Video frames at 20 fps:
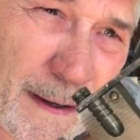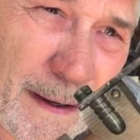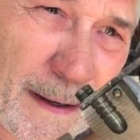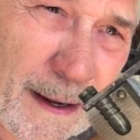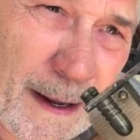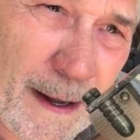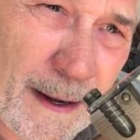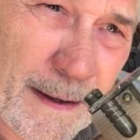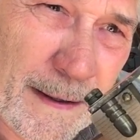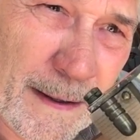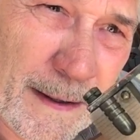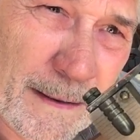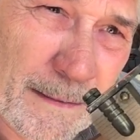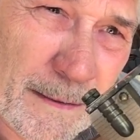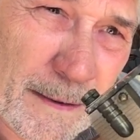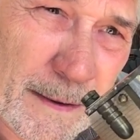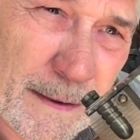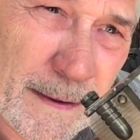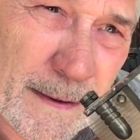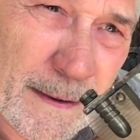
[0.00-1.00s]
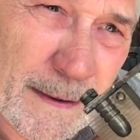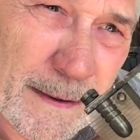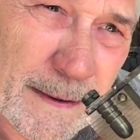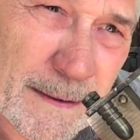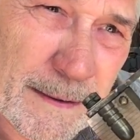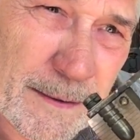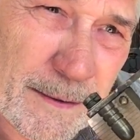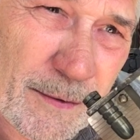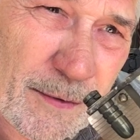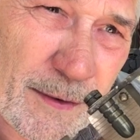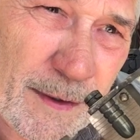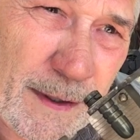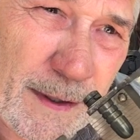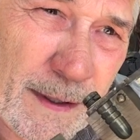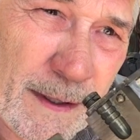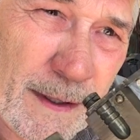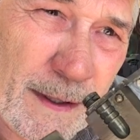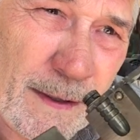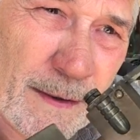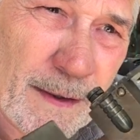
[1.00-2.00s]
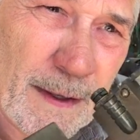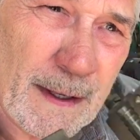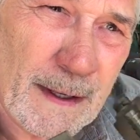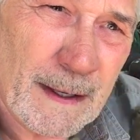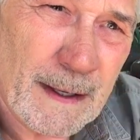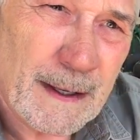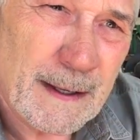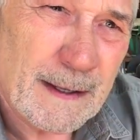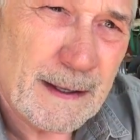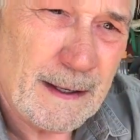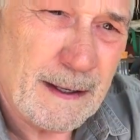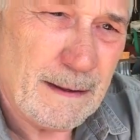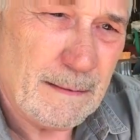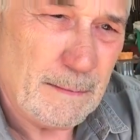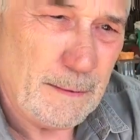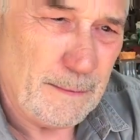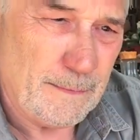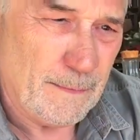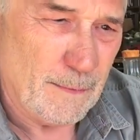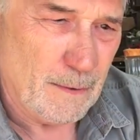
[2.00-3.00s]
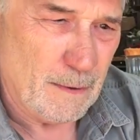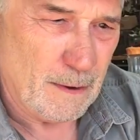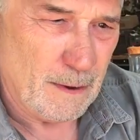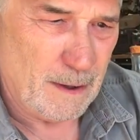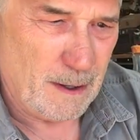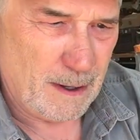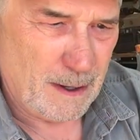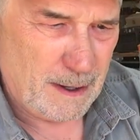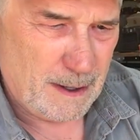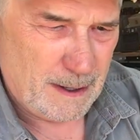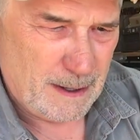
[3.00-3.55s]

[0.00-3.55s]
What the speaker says: I'd never seen anything like that before.